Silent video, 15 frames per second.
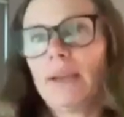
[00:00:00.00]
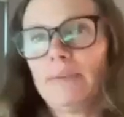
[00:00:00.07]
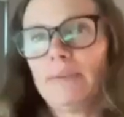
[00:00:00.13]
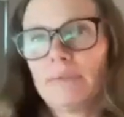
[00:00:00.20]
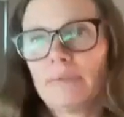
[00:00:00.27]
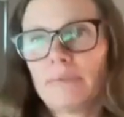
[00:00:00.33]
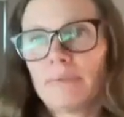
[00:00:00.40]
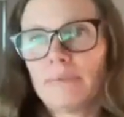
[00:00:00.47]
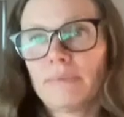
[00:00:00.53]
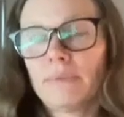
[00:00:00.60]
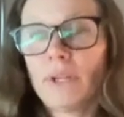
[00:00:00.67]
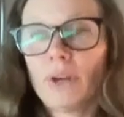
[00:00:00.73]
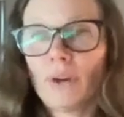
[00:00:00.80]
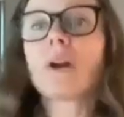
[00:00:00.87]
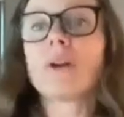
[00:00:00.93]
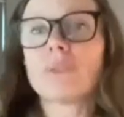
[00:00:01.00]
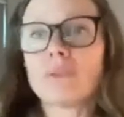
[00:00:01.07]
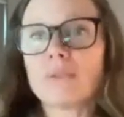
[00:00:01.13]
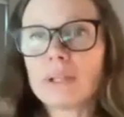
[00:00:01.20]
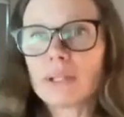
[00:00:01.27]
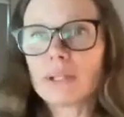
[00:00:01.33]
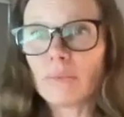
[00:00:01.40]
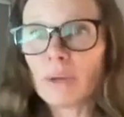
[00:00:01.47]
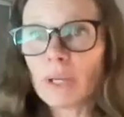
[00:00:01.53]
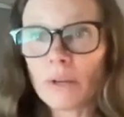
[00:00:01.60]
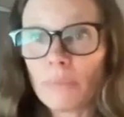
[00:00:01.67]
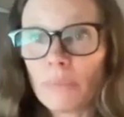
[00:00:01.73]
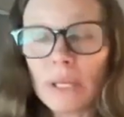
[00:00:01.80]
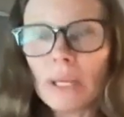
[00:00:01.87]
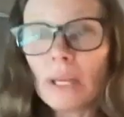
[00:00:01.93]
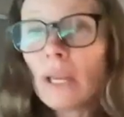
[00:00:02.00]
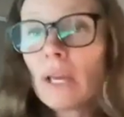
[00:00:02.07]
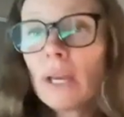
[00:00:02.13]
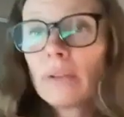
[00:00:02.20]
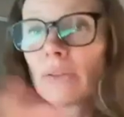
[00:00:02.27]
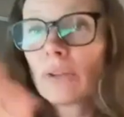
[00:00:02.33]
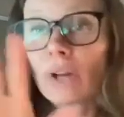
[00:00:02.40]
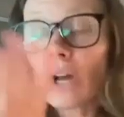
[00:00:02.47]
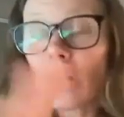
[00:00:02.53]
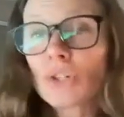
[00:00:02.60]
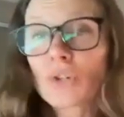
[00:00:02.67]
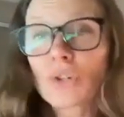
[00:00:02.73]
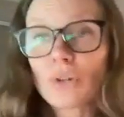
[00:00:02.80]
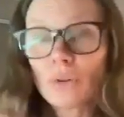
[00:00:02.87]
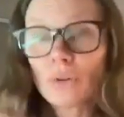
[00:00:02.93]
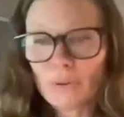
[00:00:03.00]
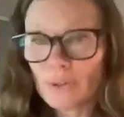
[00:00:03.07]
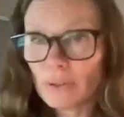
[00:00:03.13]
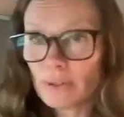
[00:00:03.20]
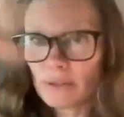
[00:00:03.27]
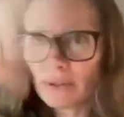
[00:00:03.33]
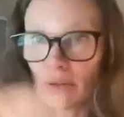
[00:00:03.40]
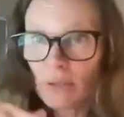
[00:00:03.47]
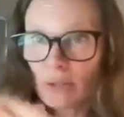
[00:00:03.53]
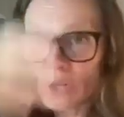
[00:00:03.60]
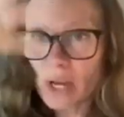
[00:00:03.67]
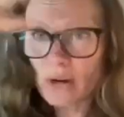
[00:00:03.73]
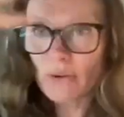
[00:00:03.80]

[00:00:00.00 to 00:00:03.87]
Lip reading: be okay for whatever reason. We could be the cultural, the